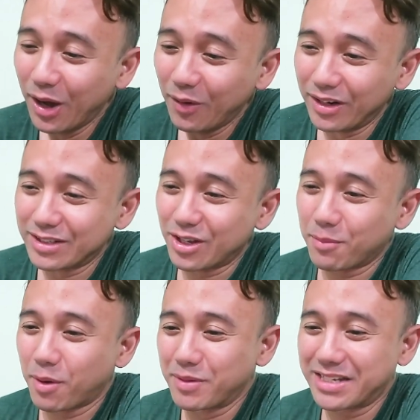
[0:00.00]
Well, let's
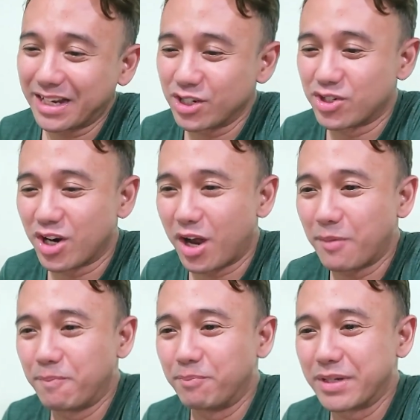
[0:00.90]
talk about my second
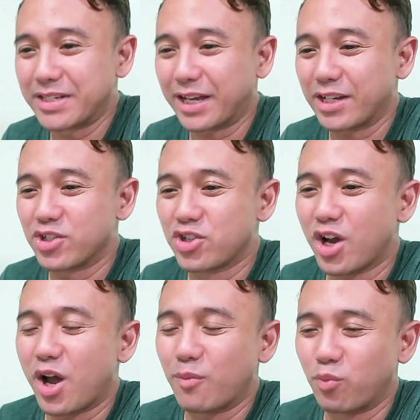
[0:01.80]
job. My second
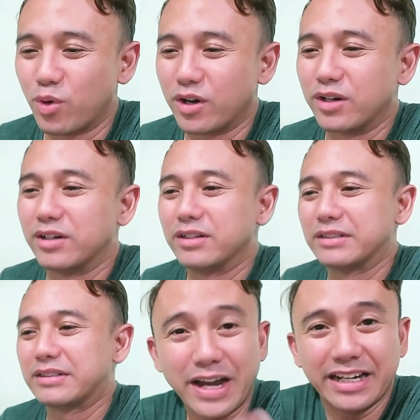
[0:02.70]
job
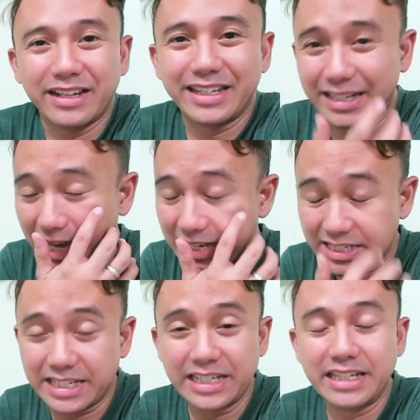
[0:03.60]
was finally an
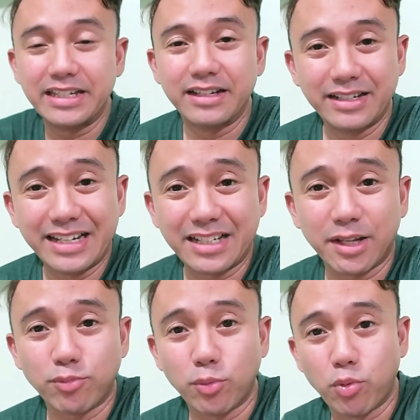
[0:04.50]
IT
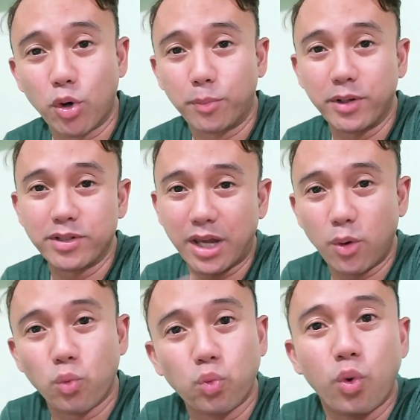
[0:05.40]
desktop support because
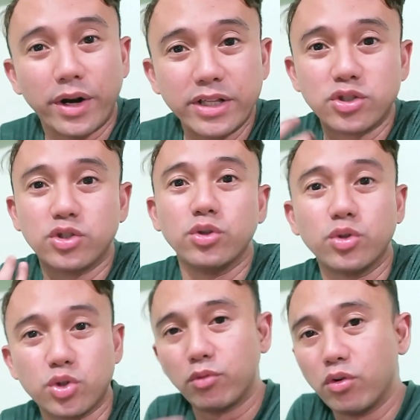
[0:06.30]
I wanted
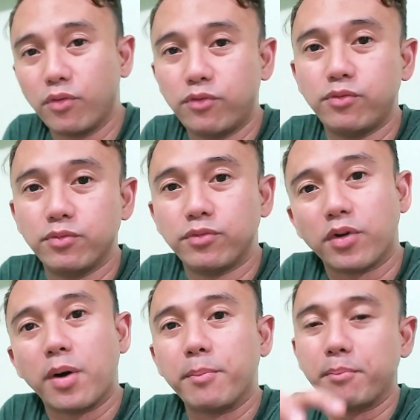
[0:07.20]
to move
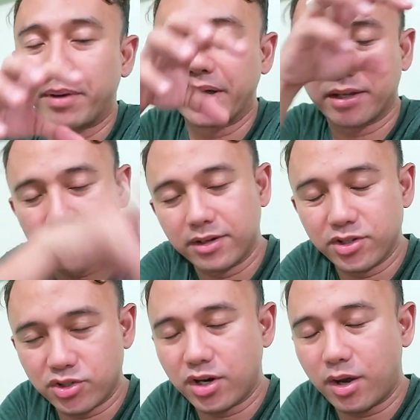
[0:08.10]
from my
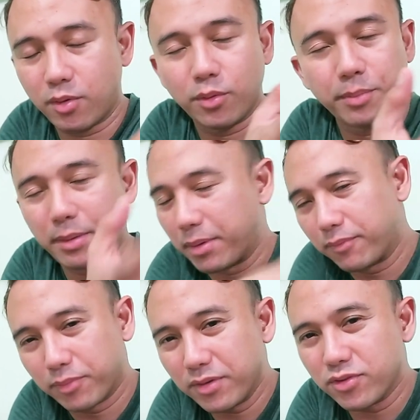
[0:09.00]
current job,
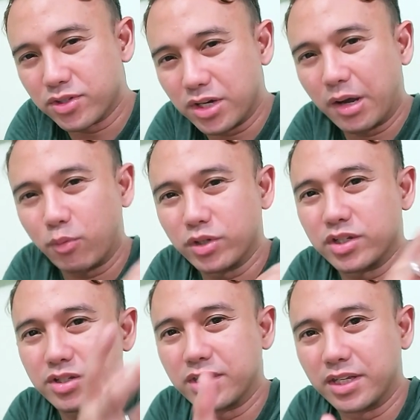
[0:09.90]
my previous job,
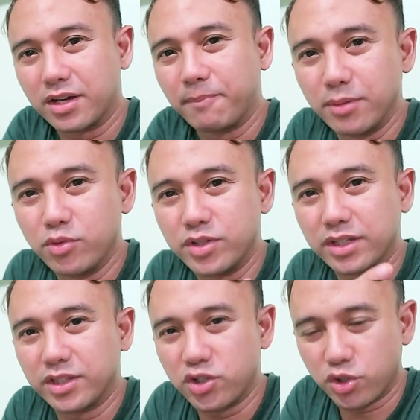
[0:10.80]
which is the
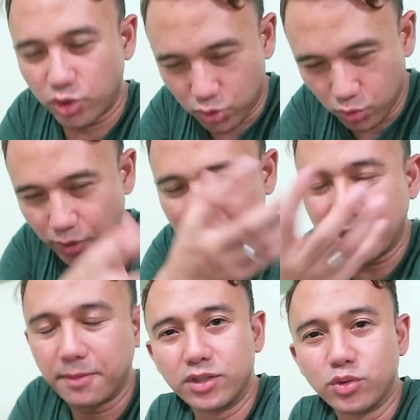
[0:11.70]
music teacher, to
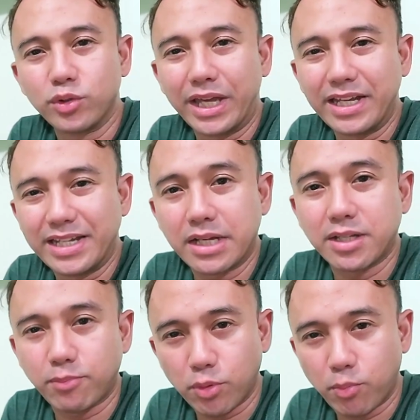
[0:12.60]
a
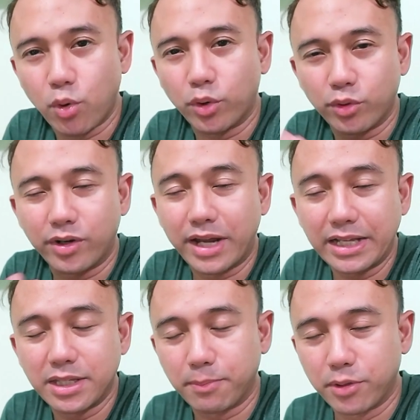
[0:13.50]
desktop support or an
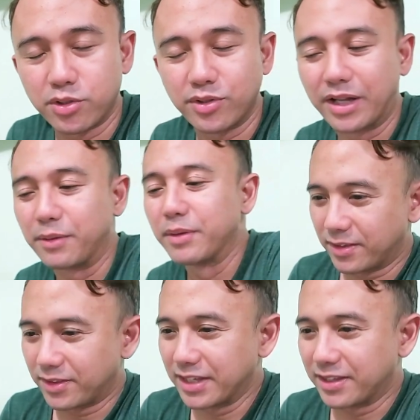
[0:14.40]
IT personnel.
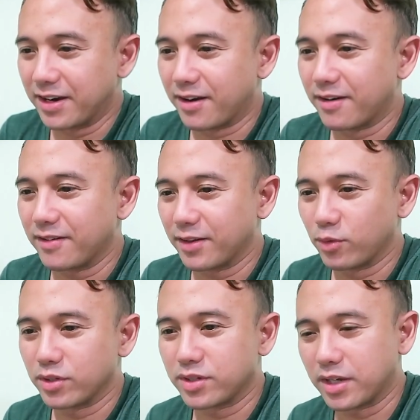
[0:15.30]
The thing there, it
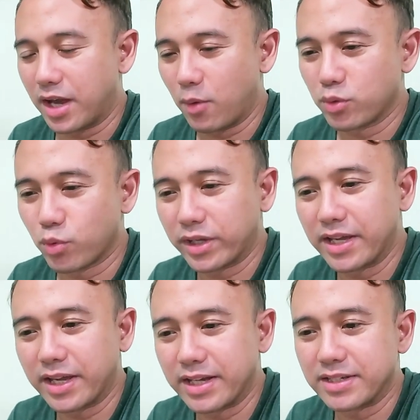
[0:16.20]
was I was
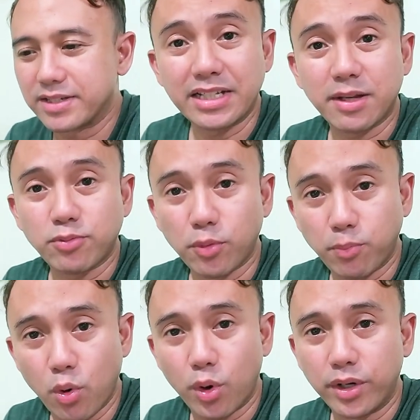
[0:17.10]
working as desktop
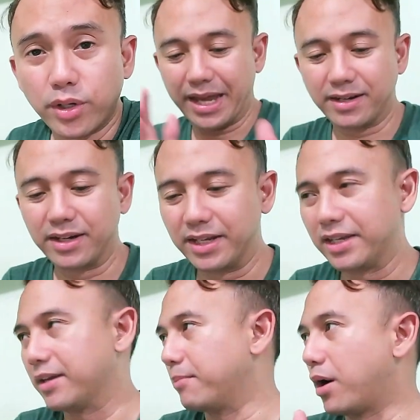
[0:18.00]
support,
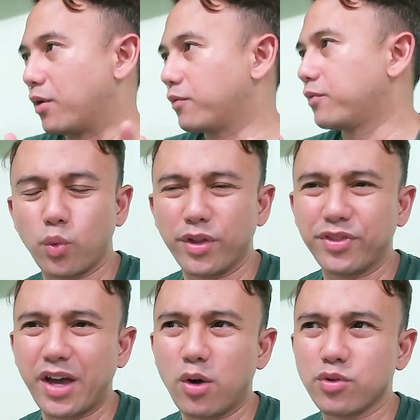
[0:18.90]
handling about
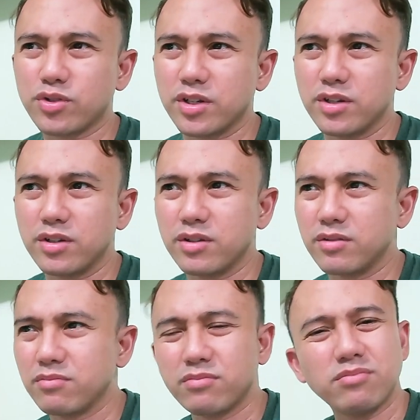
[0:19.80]

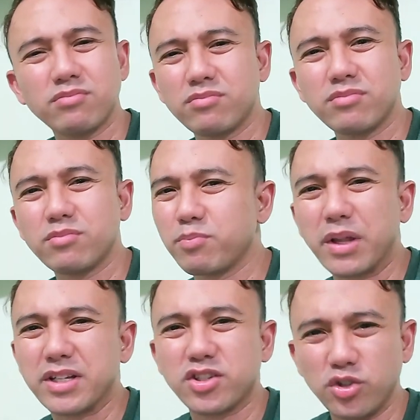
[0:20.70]
1,000
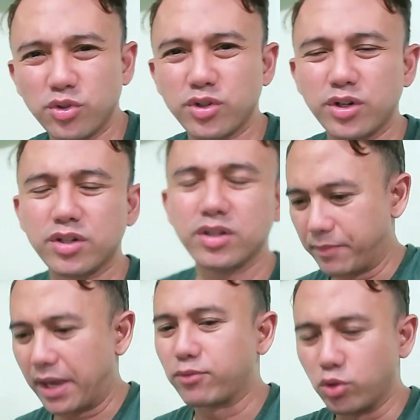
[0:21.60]
plus users.
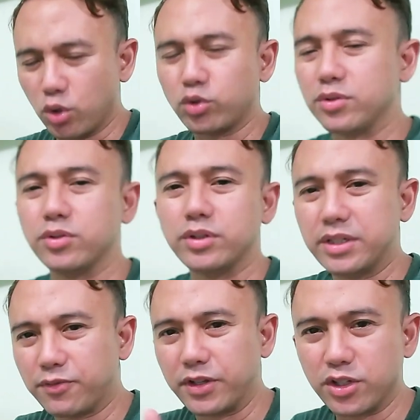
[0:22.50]
I have to go to
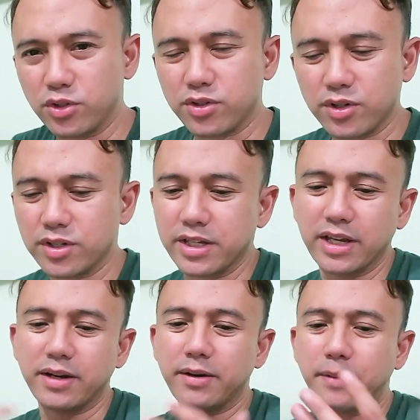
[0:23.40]
different users and